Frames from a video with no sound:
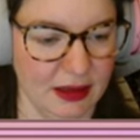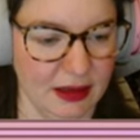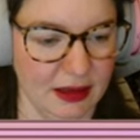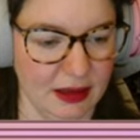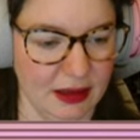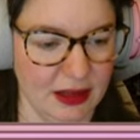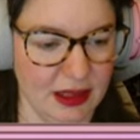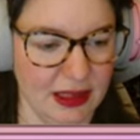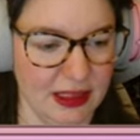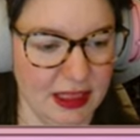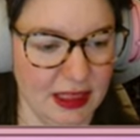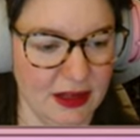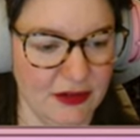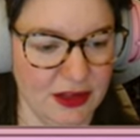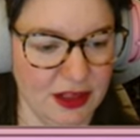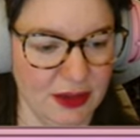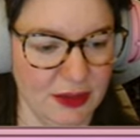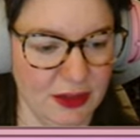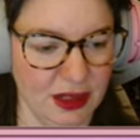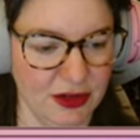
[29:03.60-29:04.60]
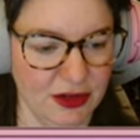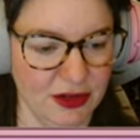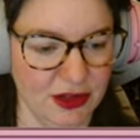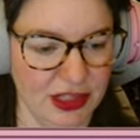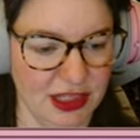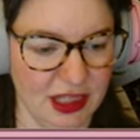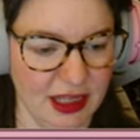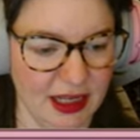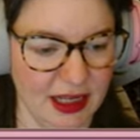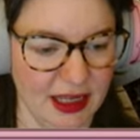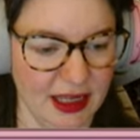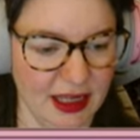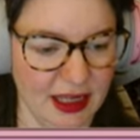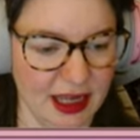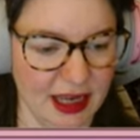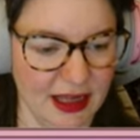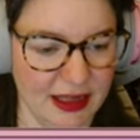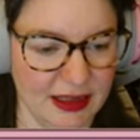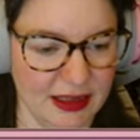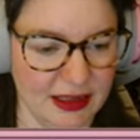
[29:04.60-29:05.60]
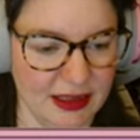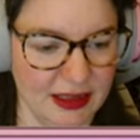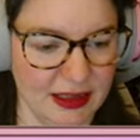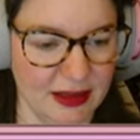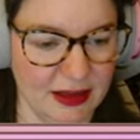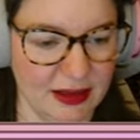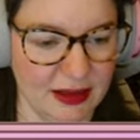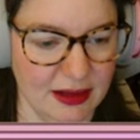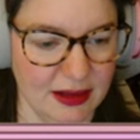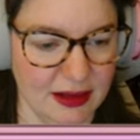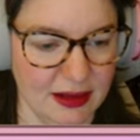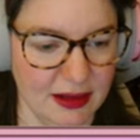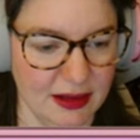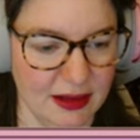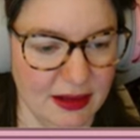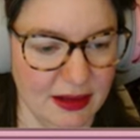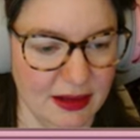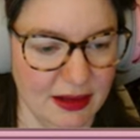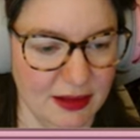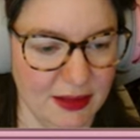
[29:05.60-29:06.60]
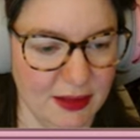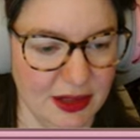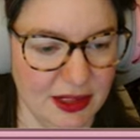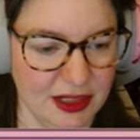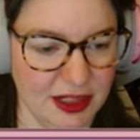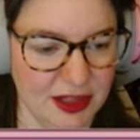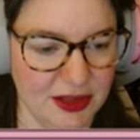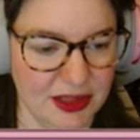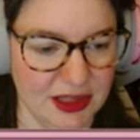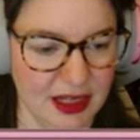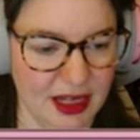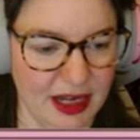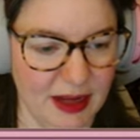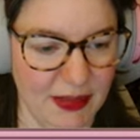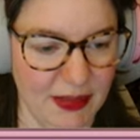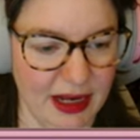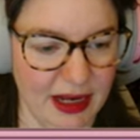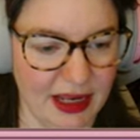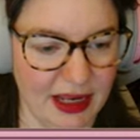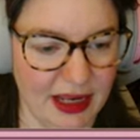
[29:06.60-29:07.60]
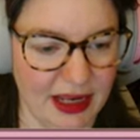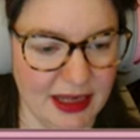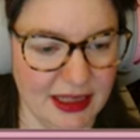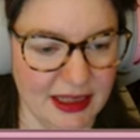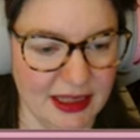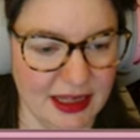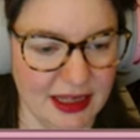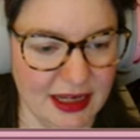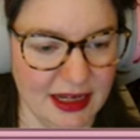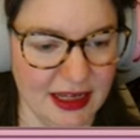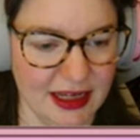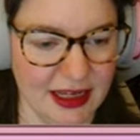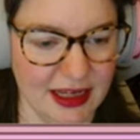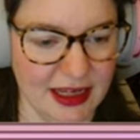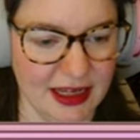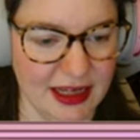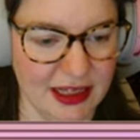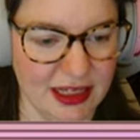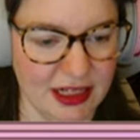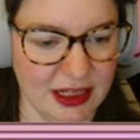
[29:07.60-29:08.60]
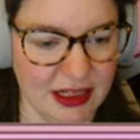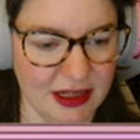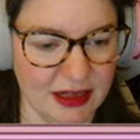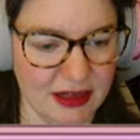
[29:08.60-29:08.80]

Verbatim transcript: Get yourself some lunch, silly. Yes. When did you start playing ACNH?